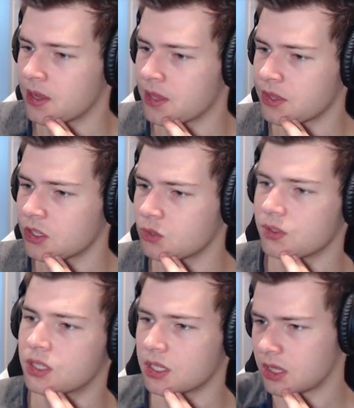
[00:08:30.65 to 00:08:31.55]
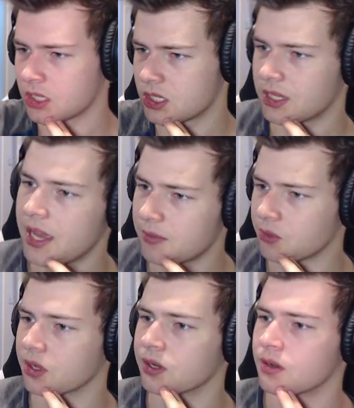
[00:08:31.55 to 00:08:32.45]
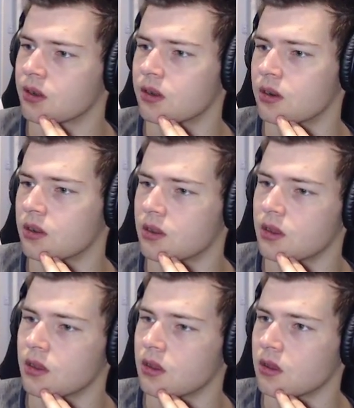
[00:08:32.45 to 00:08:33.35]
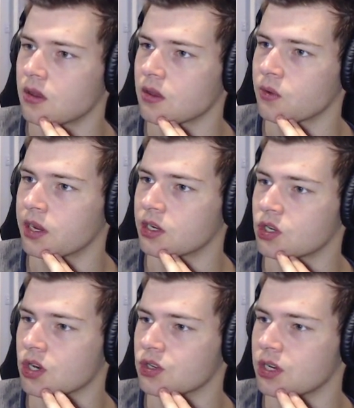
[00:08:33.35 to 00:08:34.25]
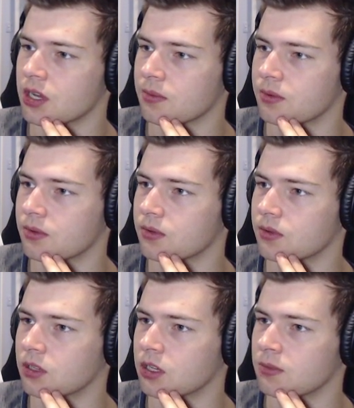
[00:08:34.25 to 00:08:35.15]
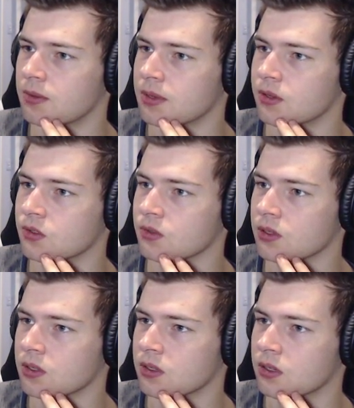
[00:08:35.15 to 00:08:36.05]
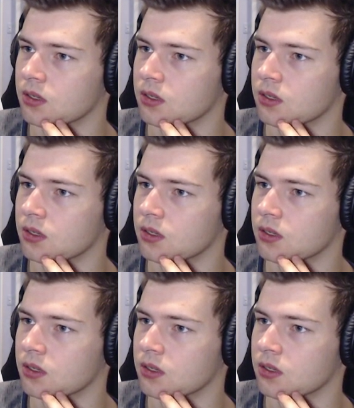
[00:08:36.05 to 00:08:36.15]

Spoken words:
I thought this was the slam one, where you had to charge it up. Okay, maybe I was wrong.